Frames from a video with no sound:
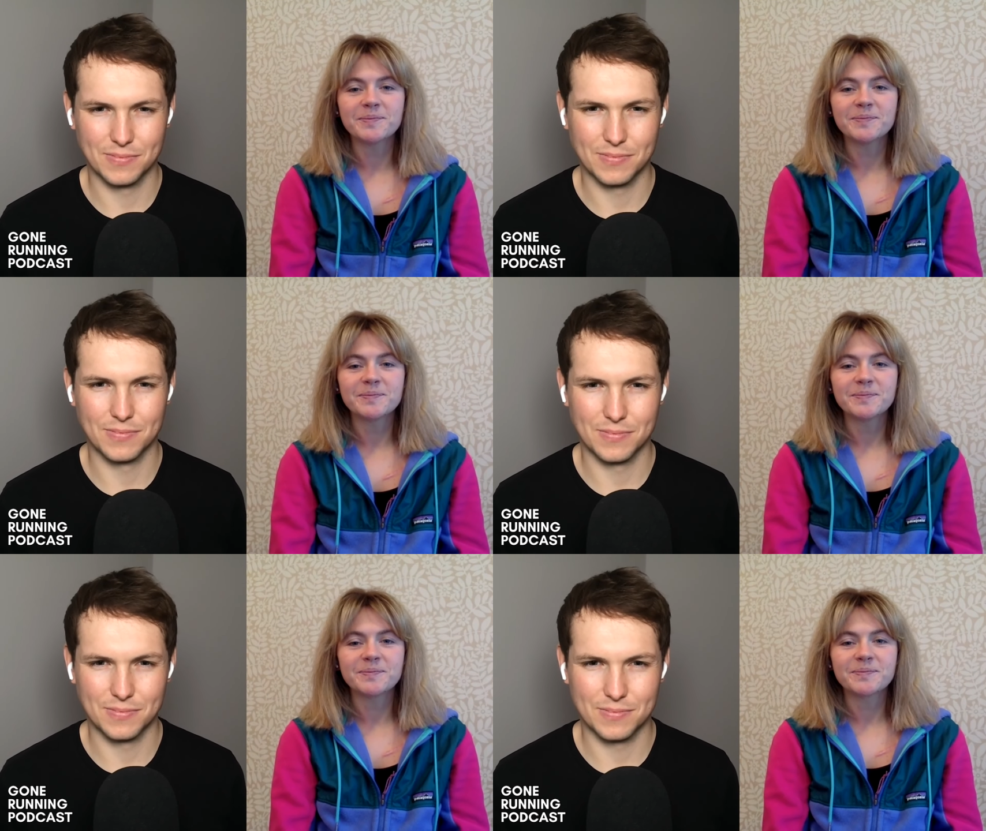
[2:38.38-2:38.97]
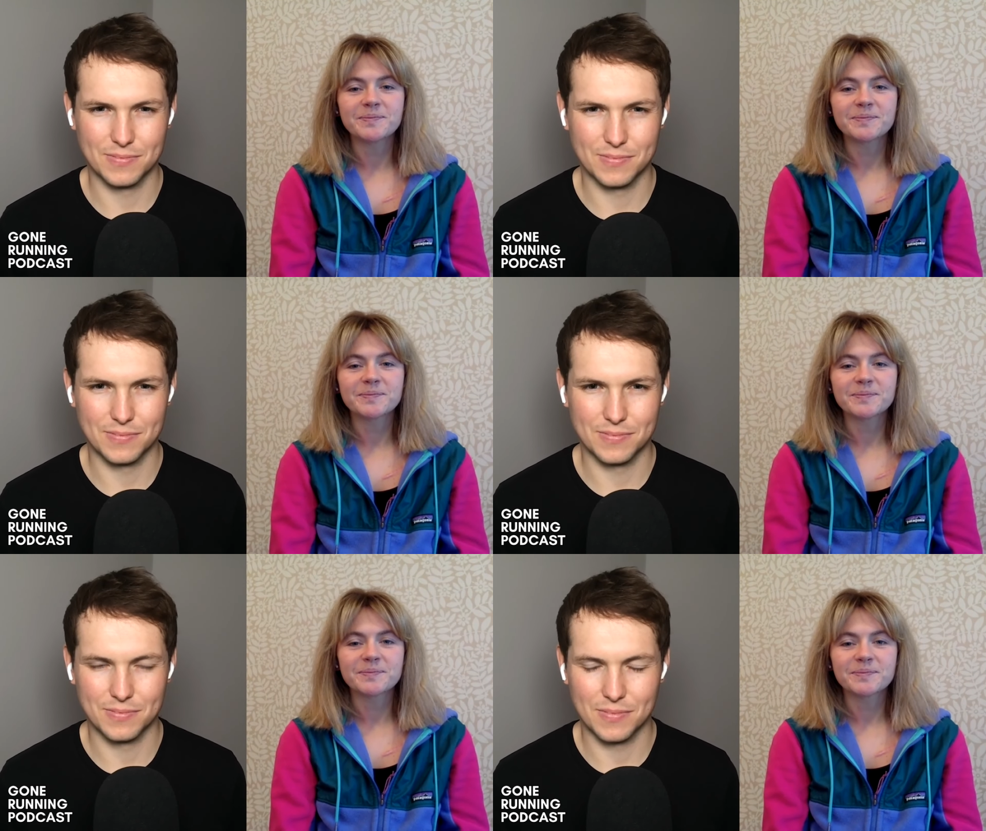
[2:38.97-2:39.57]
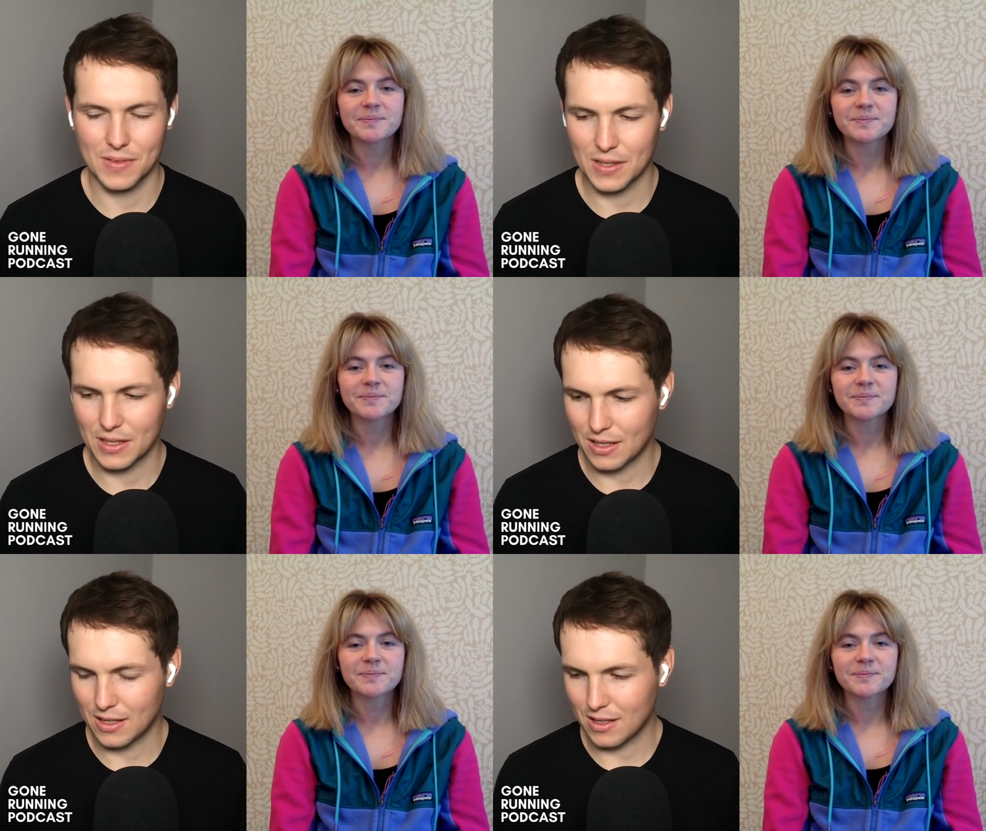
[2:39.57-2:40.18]

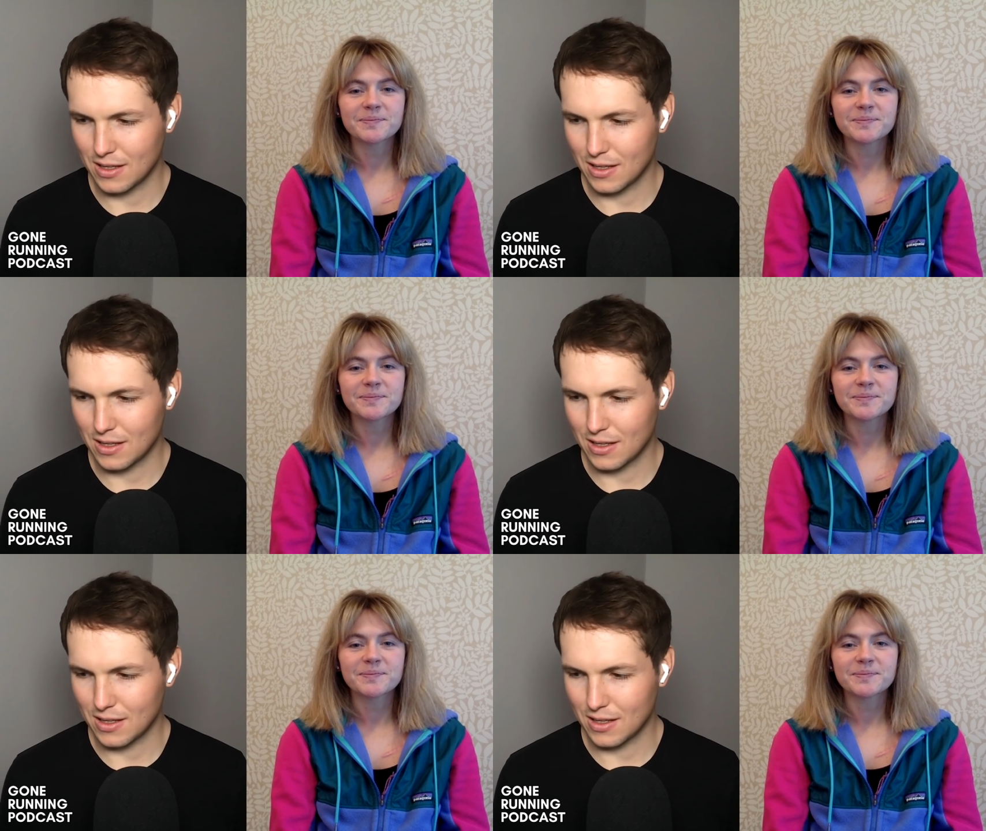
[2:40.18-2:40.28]
Nothing is said.